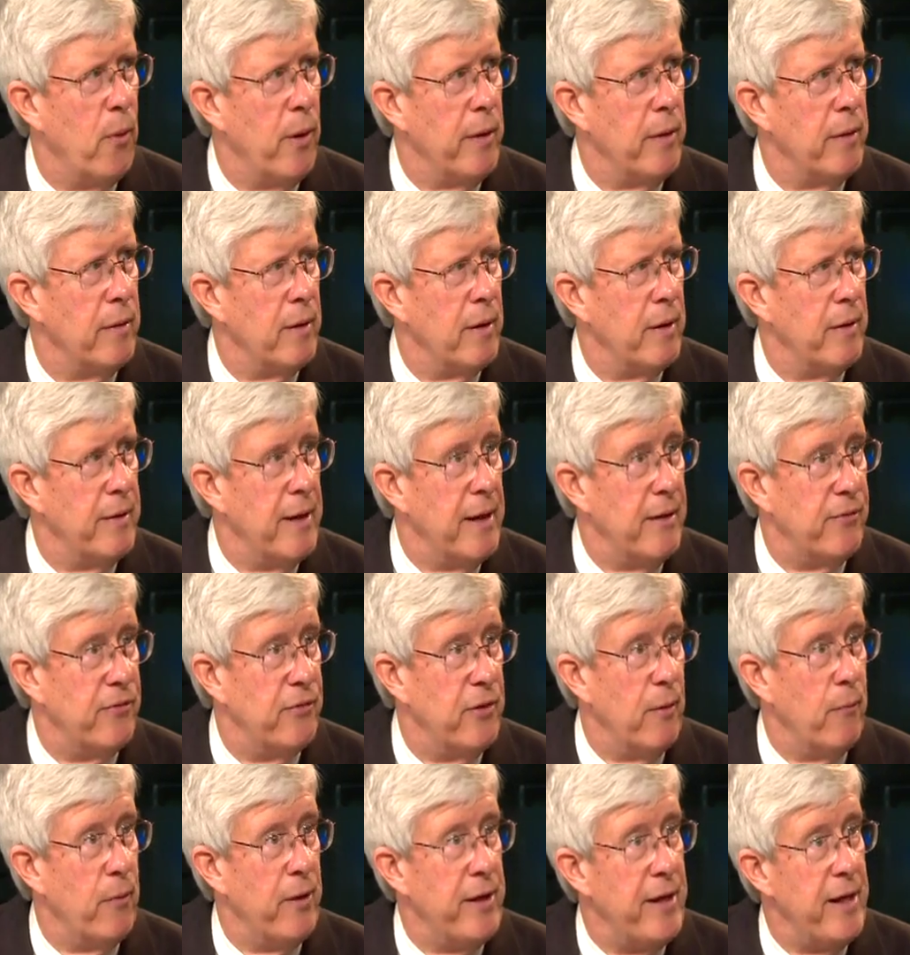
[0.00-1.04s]
point? This,
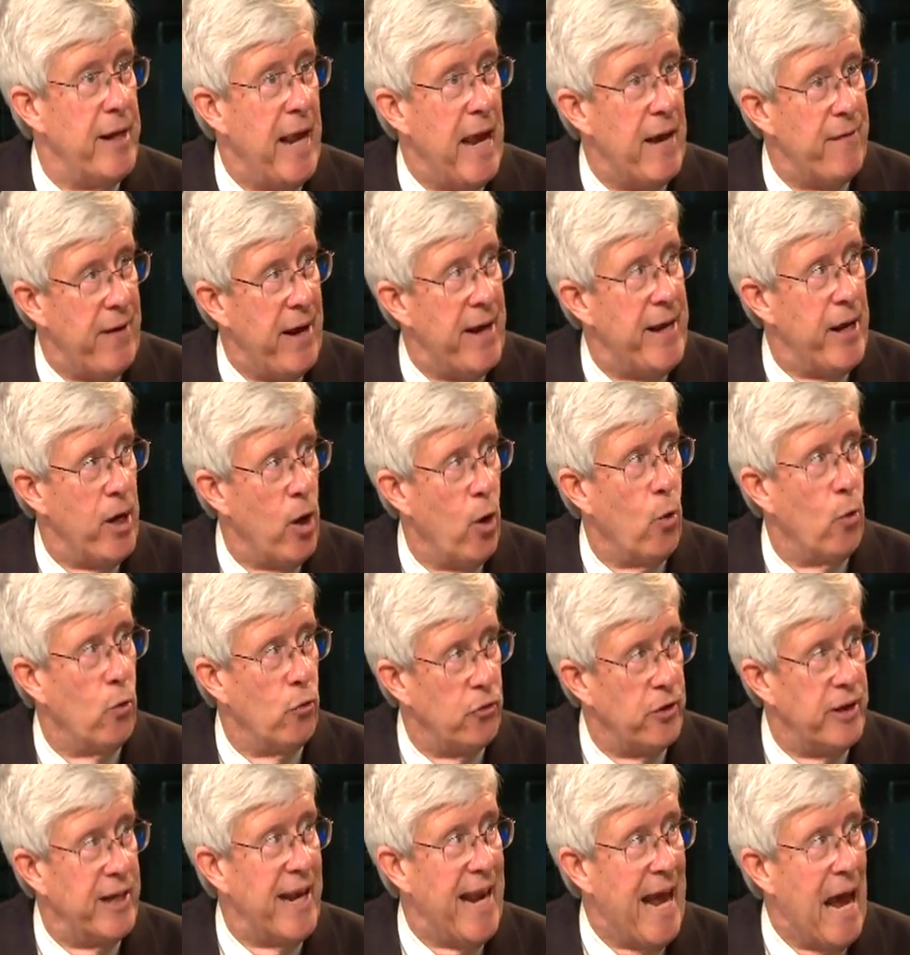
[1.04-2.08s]
we did have Andy
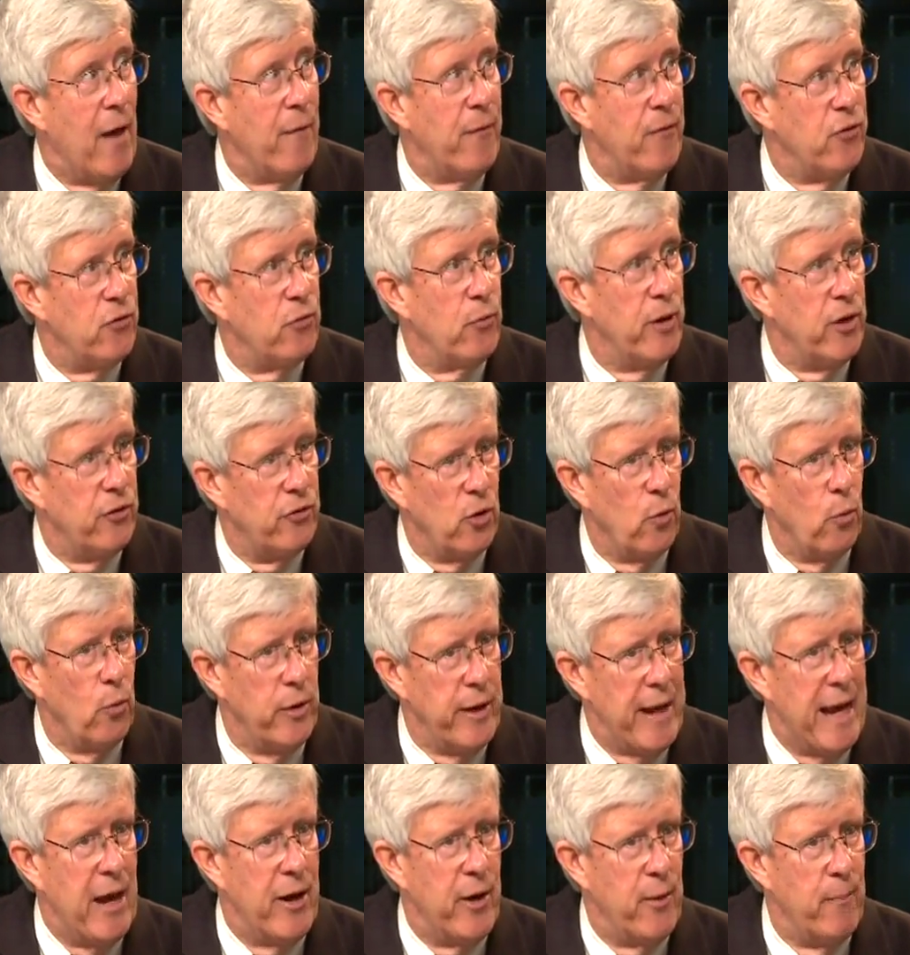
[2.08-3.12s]
Ogles get sure. out this week, so we're
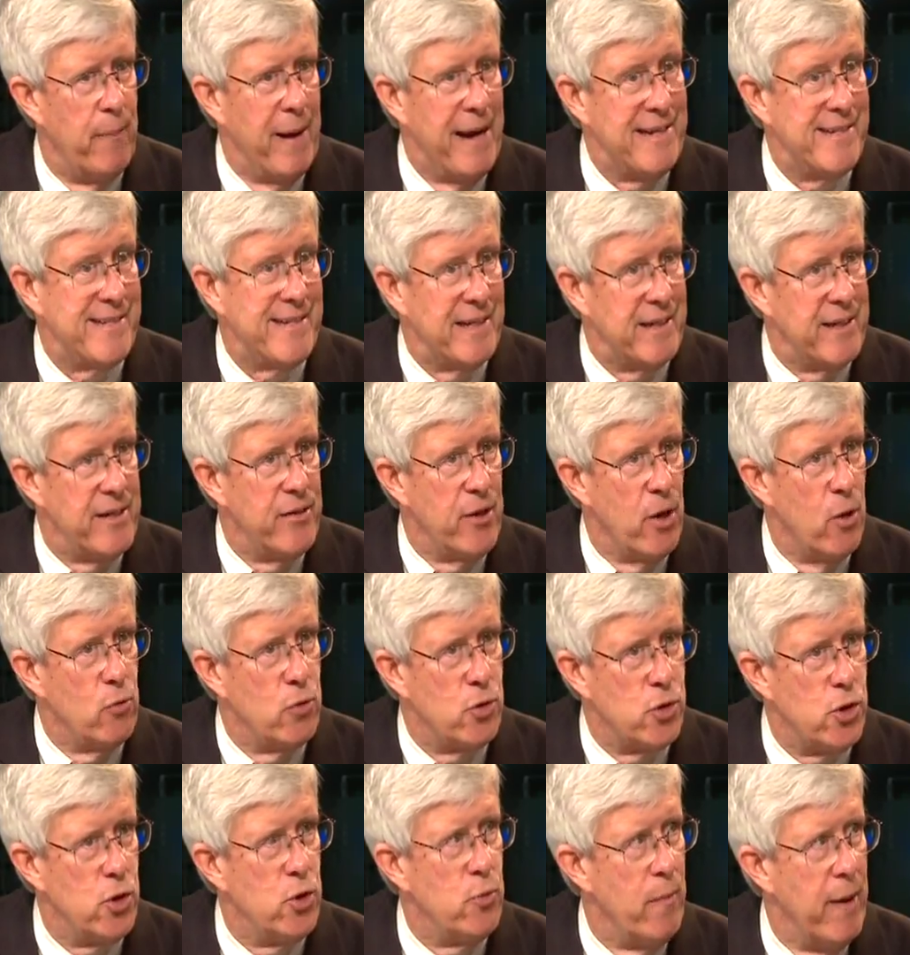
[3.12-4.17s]
down to basically
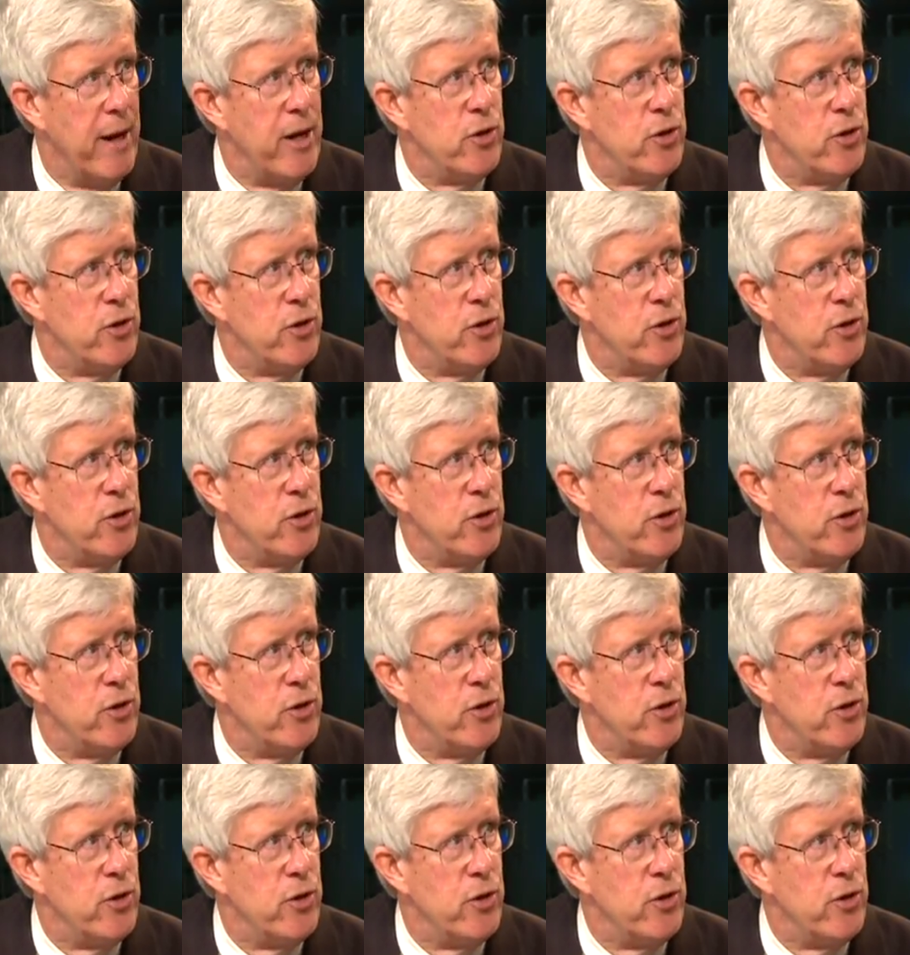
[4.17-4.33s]
those sure. two